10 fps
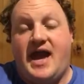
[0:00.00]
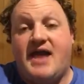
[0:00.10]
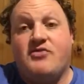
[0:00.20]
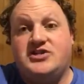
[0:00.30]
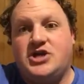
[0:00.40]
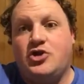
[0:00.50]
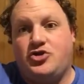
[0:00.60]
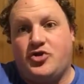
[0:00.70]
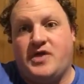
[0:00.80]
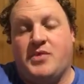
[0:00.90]
every 2
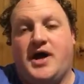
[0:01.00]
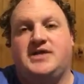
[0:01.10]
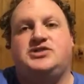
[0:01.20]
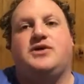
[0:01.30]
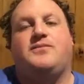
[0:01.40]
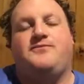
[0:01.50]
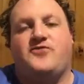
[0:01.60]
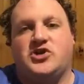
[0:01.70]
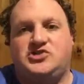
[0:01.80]
to 3 months for